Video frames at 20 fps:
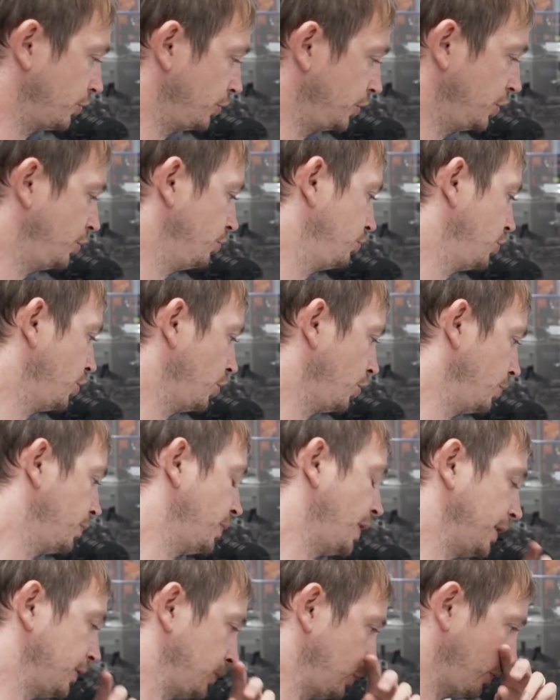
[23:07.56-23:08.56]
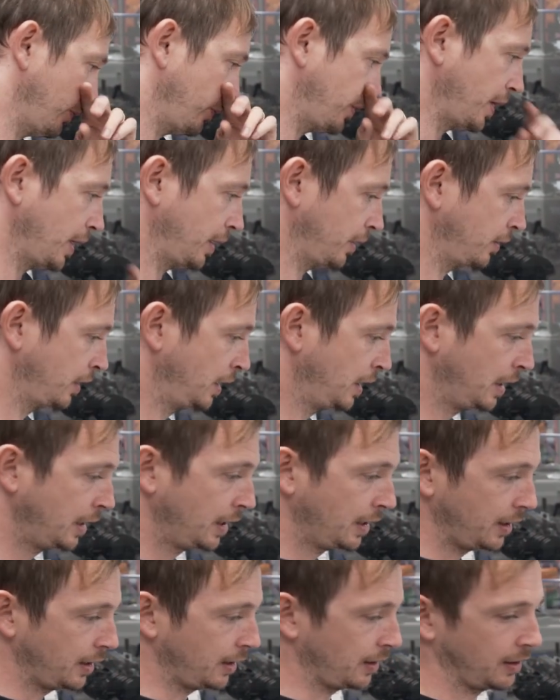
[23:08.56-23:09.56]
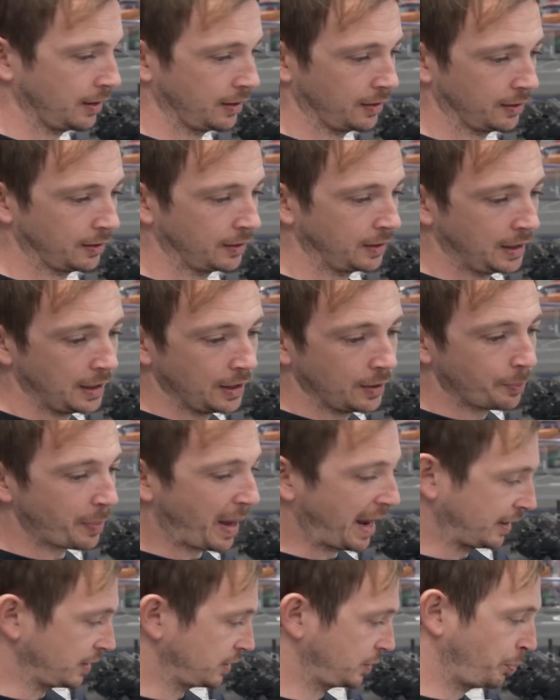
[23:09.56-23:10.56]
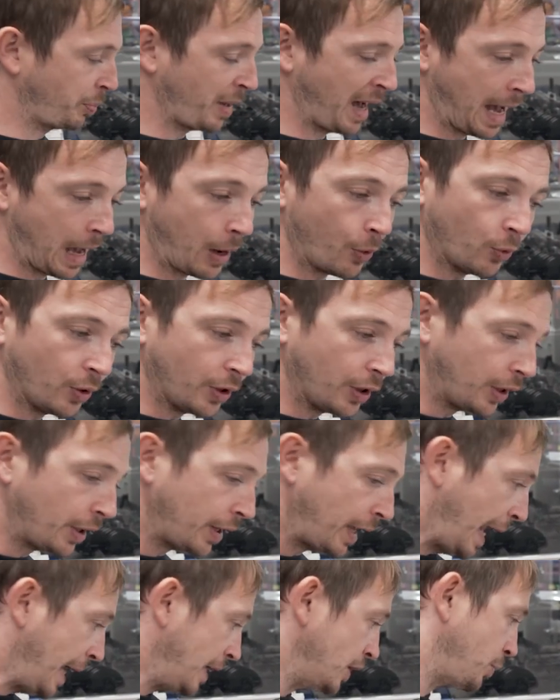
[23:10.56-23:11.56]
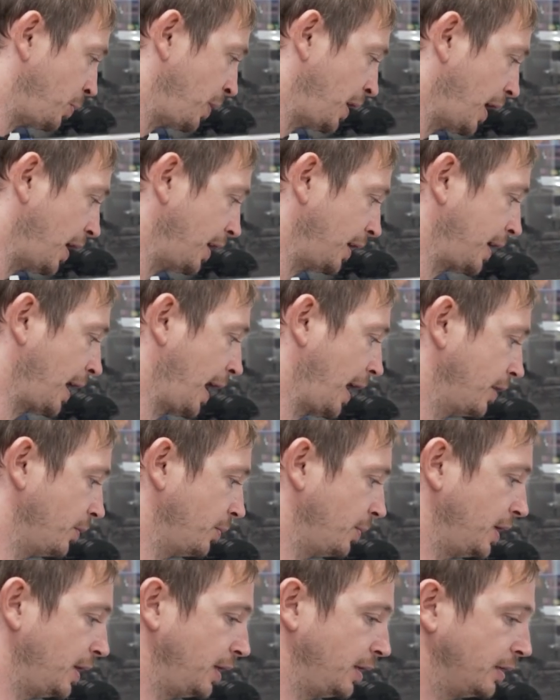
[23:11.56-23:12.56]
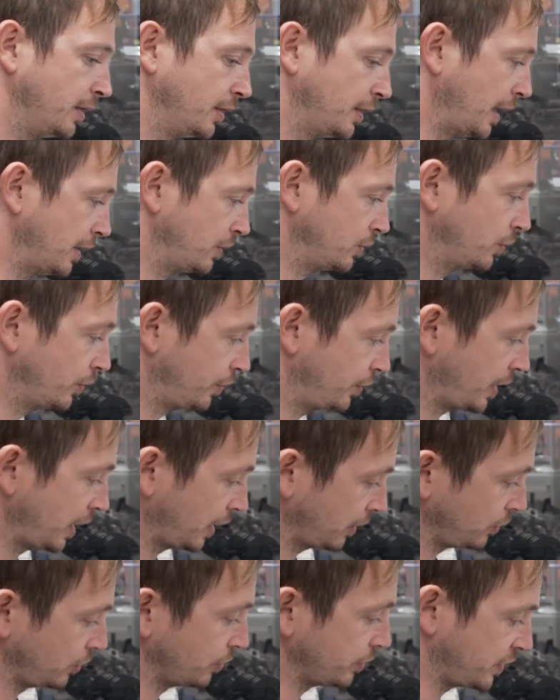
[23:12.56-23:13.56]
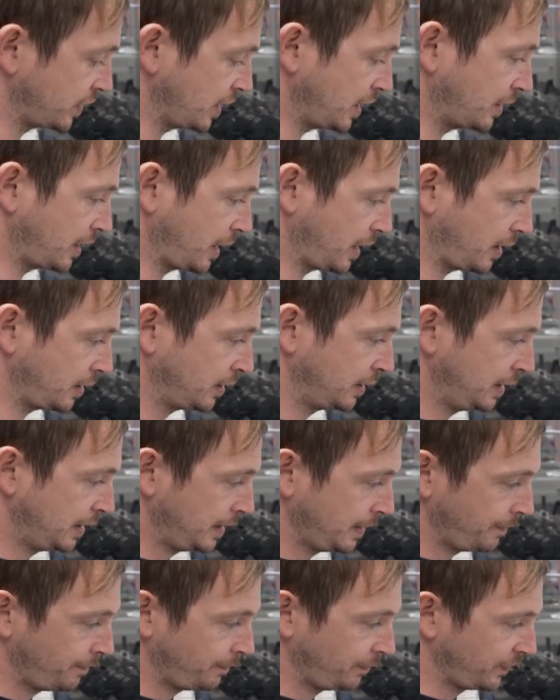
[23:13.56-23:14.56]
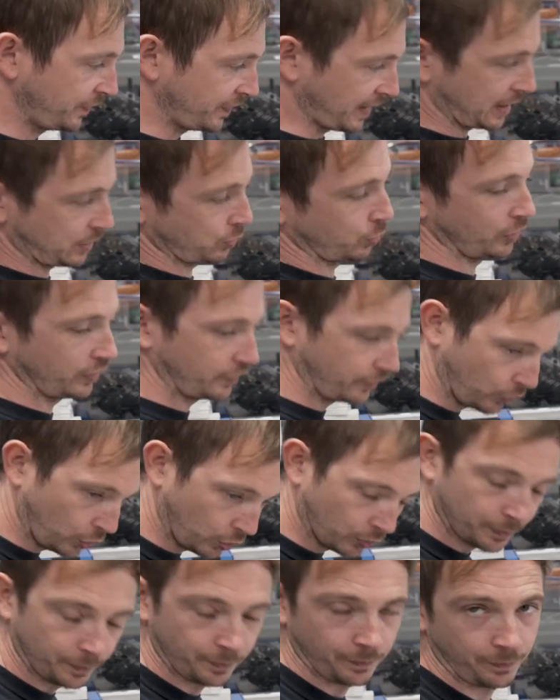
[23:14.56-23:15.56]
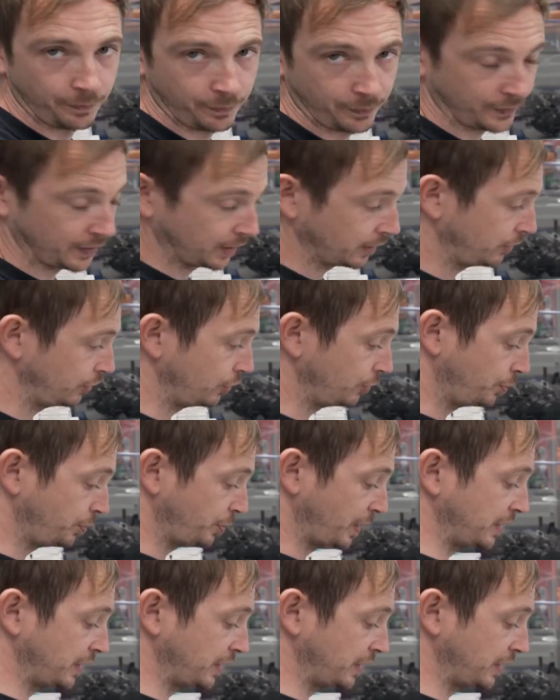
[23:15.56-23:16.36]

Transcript: on YouTube, that sort of thing. Banks Power, HPA Academy, that sort of thing. You'll see that. That's what it's for. You're